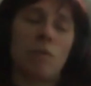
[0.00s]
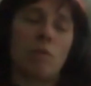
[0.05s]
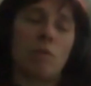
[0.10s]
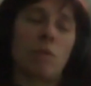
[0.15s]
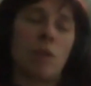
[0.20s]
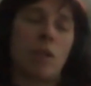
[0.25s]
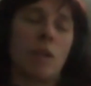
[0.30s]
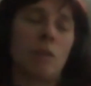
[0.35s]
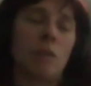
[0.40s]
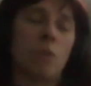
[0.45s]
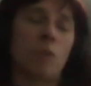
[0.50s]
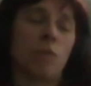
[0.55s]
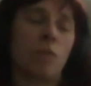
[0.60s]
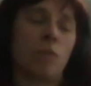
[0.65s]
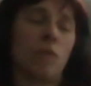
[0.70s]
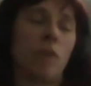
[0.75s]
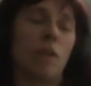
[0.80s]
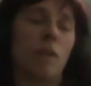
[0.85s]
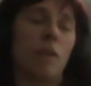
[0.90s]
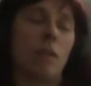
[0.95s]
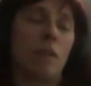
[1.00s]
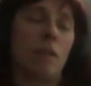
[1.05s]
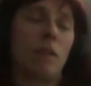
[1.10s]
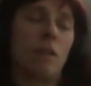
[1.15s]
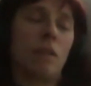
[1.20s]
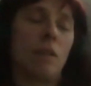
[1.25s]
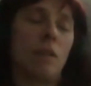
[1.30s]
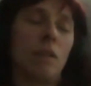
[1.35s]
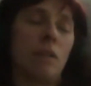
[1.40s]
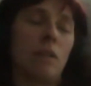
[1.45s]
when I would fall.
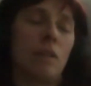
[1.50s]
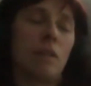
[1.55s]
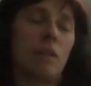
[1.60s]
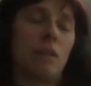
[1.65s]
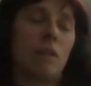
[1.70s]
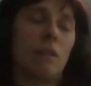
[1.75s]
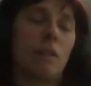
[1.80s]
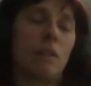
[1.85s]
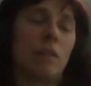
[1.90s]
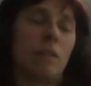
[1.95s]
And